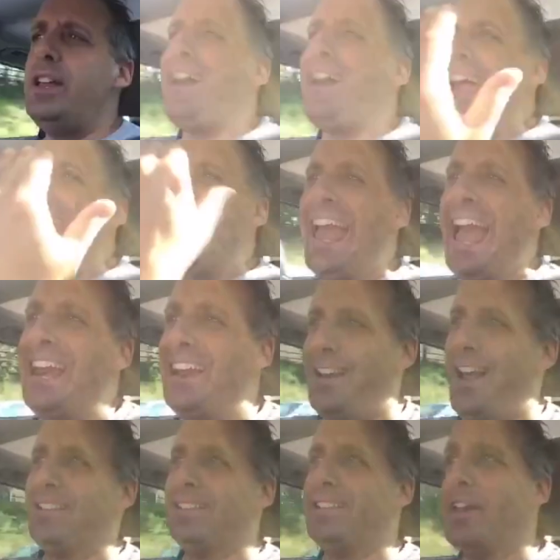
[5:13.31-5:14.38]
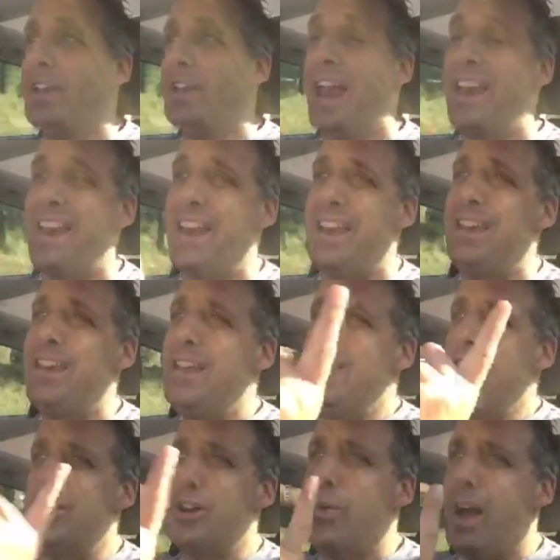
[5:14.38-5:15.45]
it. I get it. I love it. And then,
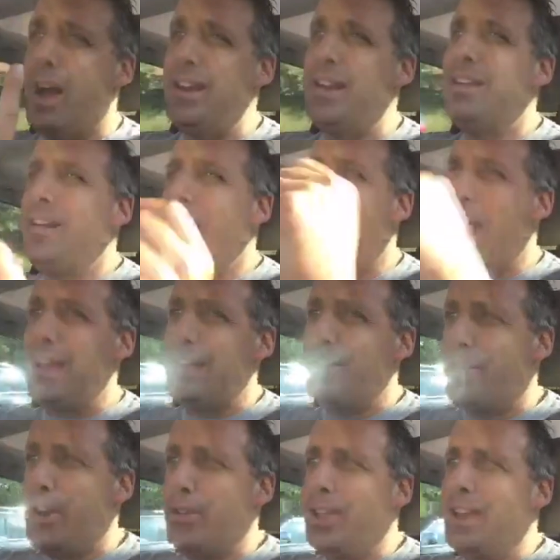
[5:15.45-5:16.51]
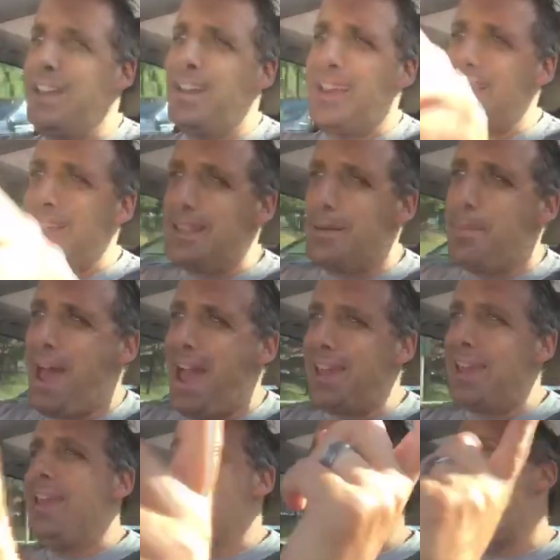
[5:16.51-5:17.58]
you know what? If I don't like it, I send it
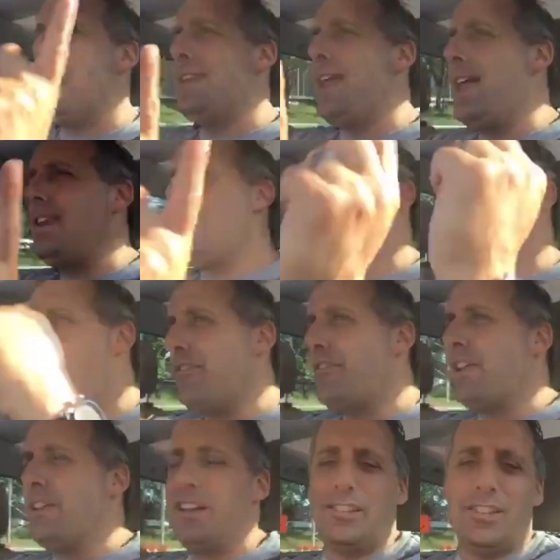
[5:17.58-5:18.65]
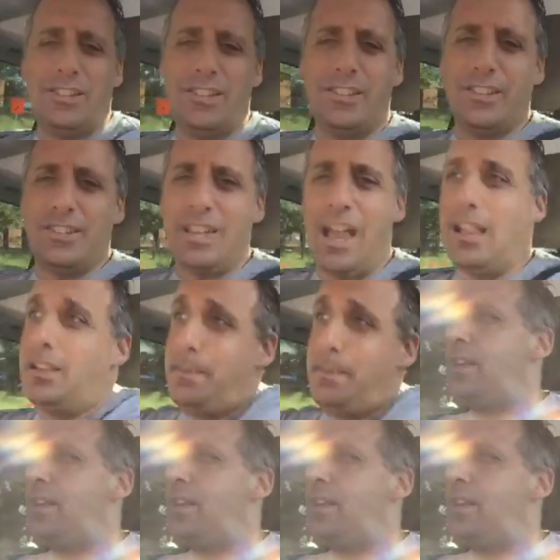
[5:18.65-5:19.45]
back. And then I finally get the Caesar salad.